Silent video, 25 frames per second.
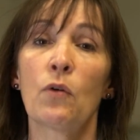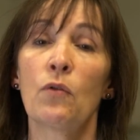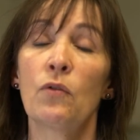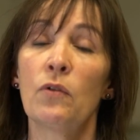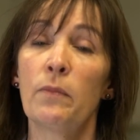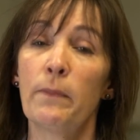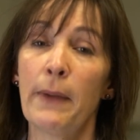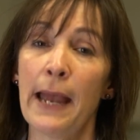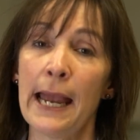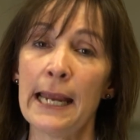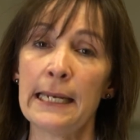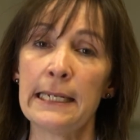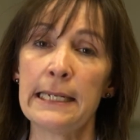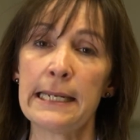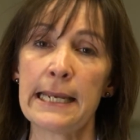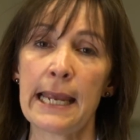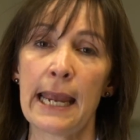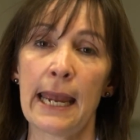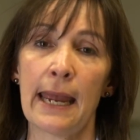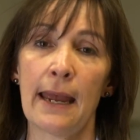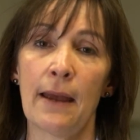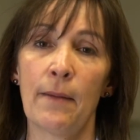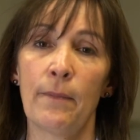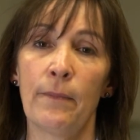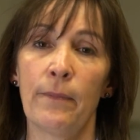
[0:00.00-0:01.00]
called
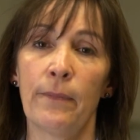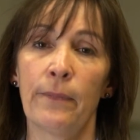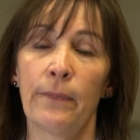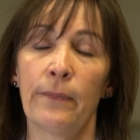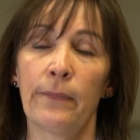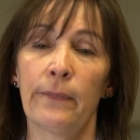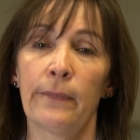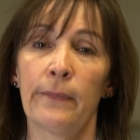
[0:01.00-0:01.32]
Bandycam.